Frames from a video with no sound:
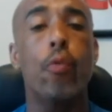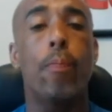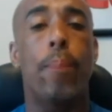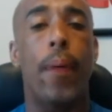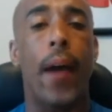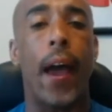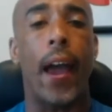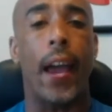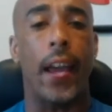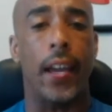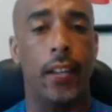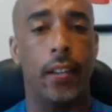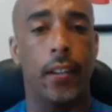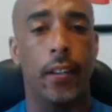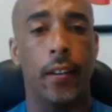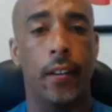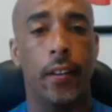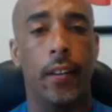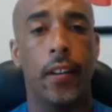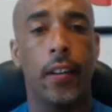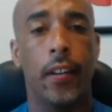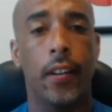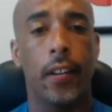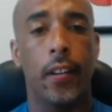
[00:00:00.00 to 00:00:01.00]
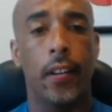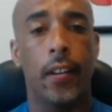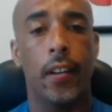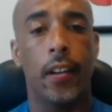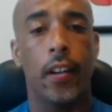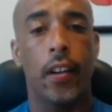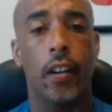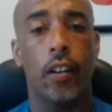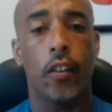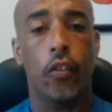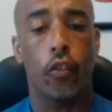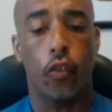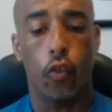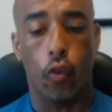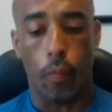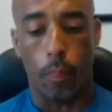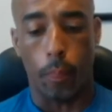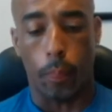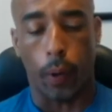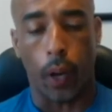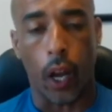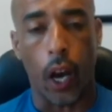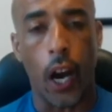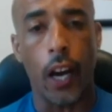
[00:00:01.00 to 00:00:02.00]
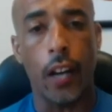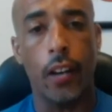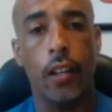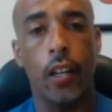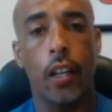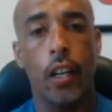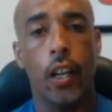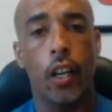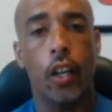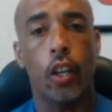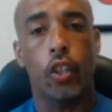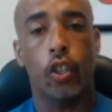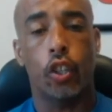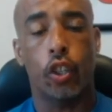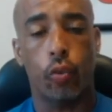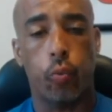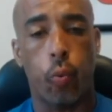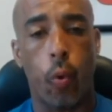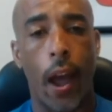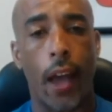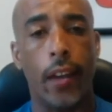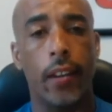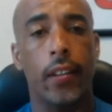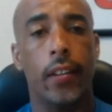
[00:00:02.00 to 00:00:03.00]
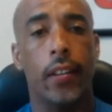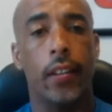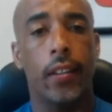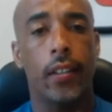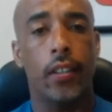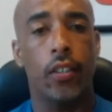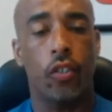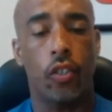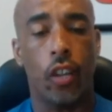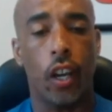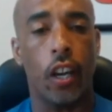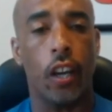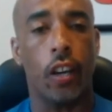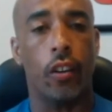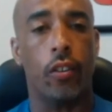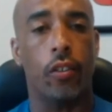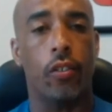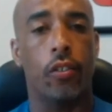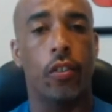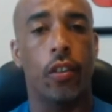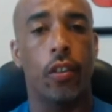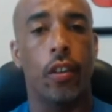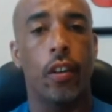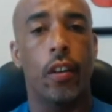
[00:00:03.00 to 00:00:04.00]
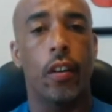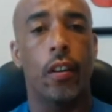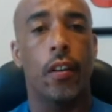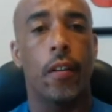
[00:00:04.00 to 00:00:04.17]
pay through blood, sweat, tears,